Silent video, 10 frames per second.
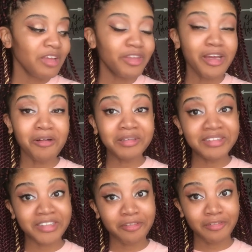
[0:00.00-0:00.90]
The
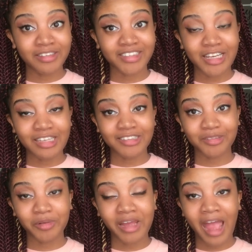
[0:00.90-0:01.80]
only difference
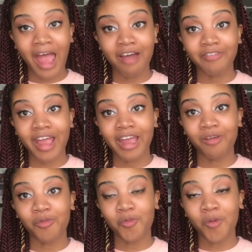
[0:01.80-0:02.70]
is we have
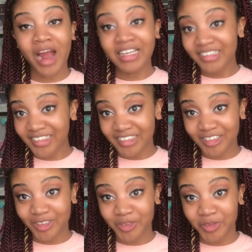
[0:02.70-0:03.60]
a white
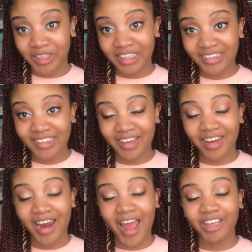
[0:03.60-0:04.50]
student
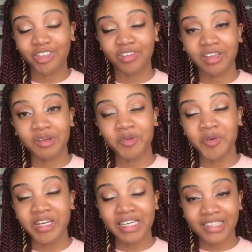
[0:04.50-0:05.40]
that actually
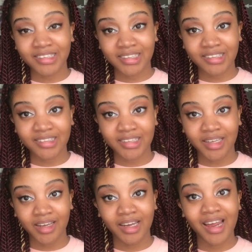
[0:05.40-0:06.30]
witnessed this
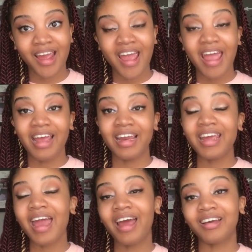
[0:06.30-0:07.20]
scene and he had